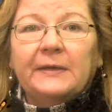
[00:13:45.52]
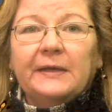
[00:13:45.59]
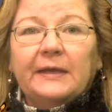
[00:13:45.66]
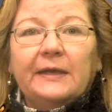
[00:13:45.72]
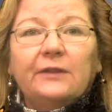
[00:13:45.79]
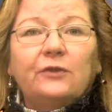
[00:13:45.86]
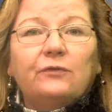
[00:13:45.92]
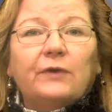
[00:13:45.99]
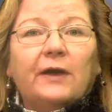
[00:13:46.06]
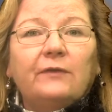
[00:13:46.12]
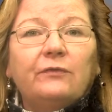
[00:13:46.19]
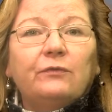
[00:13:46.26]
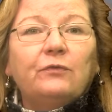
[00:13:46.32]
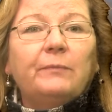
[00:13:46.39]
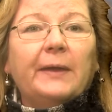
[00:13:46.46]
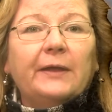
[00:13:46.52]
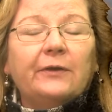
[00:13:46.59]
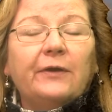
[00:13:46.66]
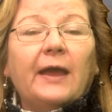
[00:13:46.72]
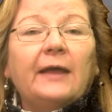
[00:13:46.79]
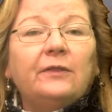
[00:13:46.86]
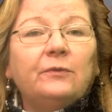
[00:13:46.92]
in the drive-through
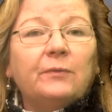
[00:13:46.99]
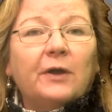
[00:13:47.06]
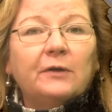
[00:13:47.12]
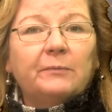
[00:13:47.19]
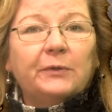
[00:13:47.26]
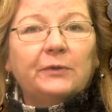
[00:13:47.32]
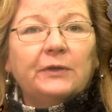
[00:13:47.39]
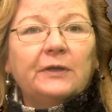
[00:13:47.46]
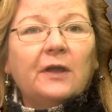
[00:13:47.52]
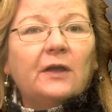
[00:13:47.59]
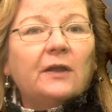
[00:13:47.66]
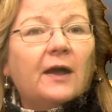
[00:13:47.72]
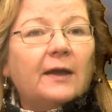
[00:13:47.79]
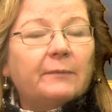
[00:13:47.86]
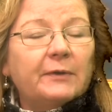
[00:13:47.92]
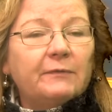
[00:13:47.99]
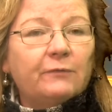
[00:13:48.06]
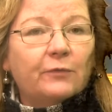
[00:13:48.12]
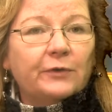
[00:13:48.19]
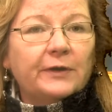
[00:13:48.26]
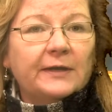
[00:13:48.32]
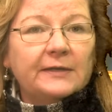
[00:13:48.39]
manner at the Rock Building on Highway
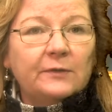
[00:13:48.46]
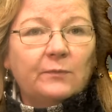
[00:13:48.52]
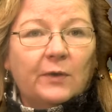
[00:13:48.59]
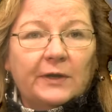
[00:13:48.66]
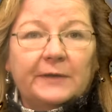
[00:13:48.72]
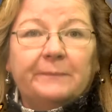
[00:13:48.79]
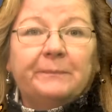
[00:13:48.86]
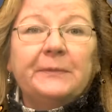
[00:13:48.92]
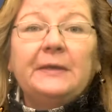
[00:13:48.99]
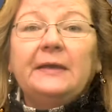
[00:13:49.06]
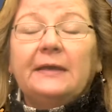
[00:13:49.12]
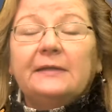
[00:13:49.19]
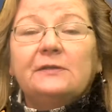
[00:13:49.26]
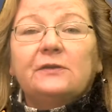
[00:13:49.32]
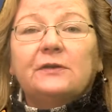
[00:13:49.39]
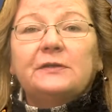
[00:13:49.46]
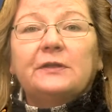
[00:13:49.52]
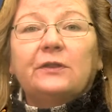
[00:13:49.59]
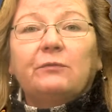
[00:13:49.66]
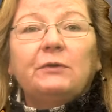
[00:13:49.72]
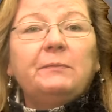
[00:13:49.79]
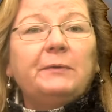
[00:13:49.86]
491. It starts
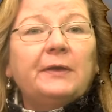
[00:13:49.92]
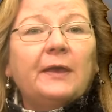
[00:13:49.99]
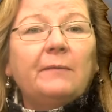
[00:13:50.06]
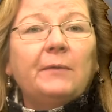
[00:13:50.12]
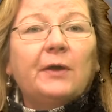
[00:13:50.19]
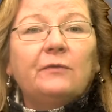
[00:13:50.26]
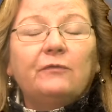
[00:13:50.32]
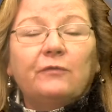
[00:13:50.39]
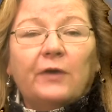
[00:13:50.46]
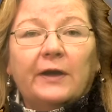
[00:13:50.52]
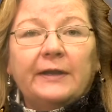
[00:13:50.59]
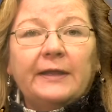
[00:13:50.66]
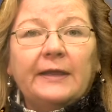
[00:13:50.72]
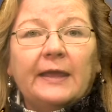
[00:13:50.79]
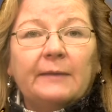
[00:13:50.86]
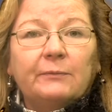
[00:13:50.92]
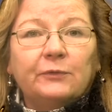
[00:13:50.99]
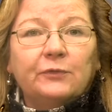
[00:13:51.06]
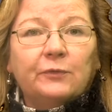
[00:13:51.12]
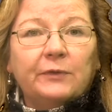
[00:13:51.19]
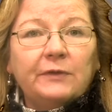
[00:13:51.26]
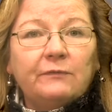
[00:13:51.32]
at 3 p.m. on Friday, April
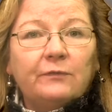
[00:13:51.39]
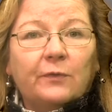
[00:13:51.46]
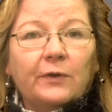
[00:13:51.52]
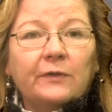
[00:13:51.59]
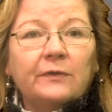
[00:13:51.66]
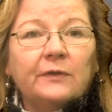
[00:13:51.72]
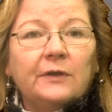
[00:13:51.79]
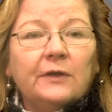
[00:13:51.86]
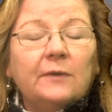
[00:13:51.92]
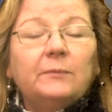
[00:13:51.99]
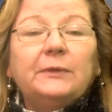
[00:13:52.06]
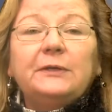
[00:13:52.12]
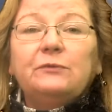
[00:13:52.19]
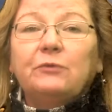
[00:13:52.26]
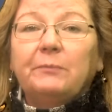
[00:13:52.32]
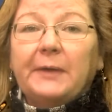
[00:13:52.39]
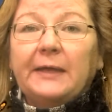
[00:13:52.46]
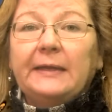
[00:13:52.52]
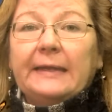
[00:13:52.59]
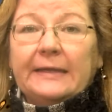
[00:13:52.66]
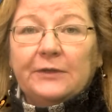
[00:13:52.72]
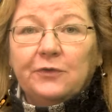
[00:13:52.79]
24th. Please
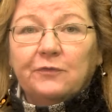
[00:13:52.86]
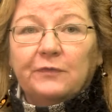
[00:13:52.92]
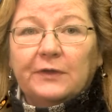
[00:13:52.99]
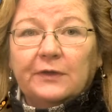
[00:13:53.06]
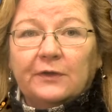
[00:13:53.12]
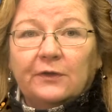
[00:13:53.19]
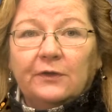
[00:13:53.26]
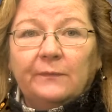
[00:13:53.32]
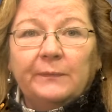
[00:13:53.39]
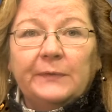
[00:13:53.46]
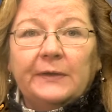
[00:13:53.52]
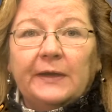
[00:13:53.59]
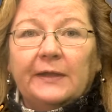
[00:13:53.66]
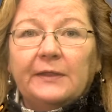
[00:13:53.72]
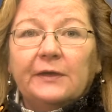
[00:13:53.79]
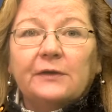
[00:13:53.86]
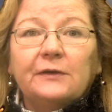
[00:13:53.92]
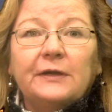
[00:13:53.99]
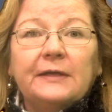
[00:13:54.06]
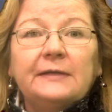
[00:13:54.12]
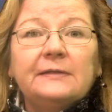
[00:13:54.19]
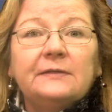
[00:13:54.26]
remain in your vehicle, and
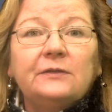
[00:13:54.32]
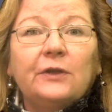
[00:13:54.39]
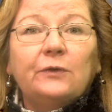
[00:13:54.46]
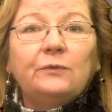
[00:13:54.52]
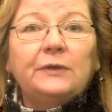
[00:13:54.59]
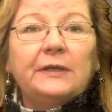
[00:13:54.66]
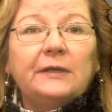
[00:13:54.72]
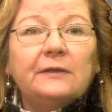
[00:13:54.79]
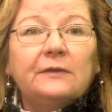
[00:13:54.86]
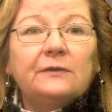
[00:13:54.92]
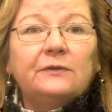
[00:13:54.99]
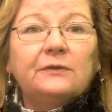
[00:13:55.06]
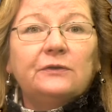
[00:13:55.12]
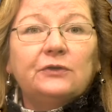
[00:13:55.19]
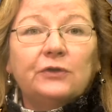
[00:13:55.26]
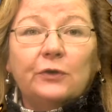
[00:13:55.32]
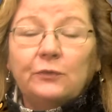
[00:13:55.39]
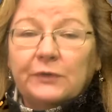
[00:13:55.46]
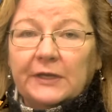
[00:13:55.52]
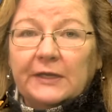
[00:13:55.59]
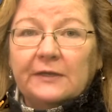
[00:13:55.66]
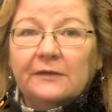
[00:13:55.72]
there is no need to show
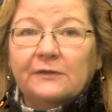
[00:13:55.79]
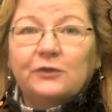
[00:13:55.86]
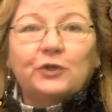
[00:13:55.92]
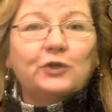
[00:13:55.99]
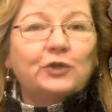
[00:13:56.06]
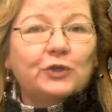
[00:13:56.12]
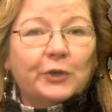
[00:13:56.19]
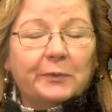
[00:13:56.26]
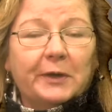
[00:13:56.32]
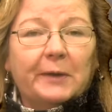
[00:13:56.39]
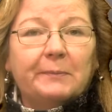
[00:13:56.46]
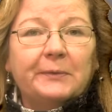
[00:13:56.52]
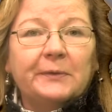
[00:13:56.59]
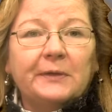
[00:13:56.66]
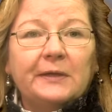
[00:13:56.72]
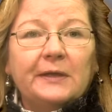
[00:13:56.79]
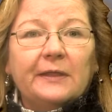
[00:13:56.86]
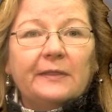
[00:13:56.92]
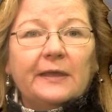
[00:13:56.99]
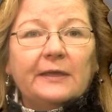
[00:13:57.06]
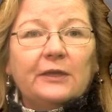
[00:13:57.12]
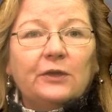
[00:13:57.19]
need, just show up.
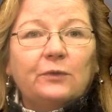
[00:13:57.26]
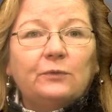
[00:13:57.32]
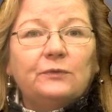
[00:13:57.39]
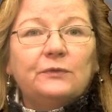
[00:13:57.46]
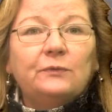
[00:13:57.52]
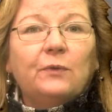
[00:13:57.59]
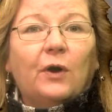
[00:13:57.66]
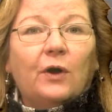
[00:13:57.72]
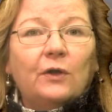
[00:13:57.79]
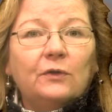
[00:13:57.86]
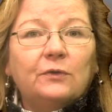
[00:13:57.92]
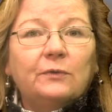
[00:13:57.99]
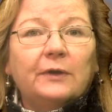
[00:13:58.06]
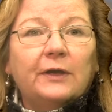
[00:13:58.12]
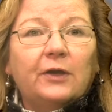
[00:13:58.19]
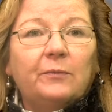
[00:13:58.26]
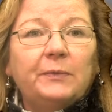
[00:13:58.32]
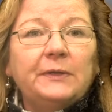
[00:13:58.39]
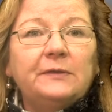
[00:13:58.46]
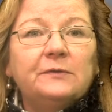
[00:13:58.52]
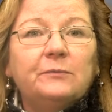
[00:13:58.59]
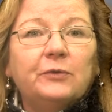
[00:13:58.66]
Thank you to all who are
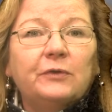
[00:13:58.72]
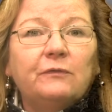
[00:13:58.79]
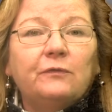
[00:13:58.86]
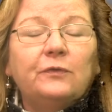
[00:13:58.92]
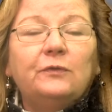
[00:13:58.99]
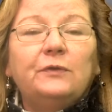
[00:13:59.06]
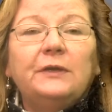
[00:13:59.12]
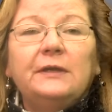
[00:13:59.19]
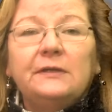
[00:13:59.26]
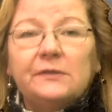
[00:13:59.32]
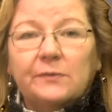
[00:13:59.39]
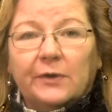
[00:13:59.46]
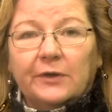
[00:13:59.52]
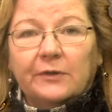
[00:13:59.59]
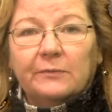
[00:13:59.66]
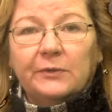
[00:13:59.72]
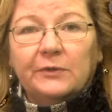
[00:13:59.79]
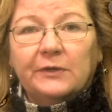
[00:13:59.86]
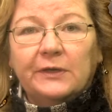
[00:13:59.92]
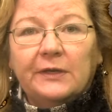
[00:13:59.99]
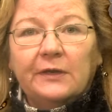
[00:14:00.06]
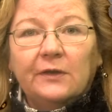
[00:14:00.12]
helping to bring food into our
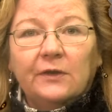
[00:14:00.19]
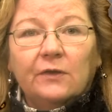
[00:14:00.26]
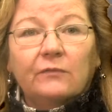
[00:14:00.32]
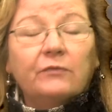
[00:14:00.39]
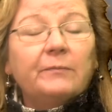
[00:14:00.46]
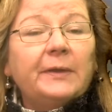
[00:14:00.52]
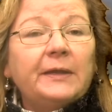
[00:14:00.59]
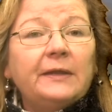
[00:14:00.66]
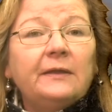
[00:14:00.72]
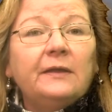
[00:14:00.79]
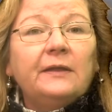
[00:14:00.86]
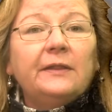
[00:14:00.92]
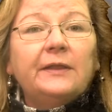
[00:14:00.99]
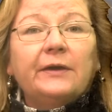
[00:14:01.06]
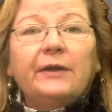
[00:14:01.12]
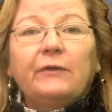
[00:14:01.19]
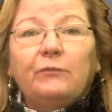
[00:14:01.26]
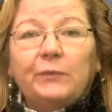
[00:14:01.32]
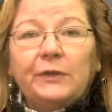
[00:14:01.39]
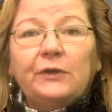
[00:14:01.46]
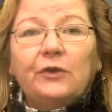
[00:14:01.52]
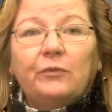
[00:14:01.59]
community. For many, there have
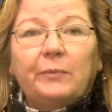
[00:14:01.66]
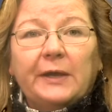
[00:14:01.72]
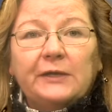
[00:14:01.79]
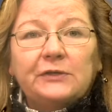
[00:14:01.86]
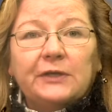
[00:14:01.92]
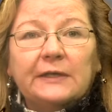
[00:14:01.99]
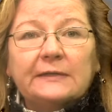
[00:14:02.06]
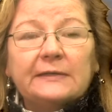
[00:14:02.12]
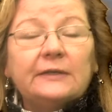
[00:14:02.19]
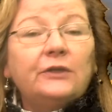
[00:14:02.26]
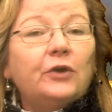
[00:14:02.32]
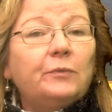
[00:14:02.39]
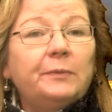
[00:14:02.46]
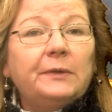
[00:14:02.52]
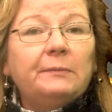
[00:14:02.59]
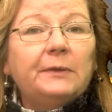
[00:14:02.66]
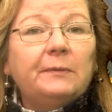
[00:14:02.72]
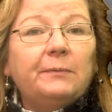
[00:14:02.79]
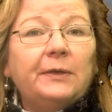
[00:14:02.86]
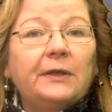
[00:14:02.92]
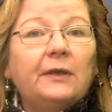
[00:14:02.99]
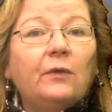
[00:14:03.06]
been no paychecks and no
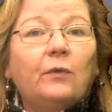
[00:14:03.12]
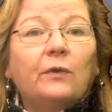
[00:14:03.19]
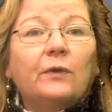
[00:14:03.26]
PPP or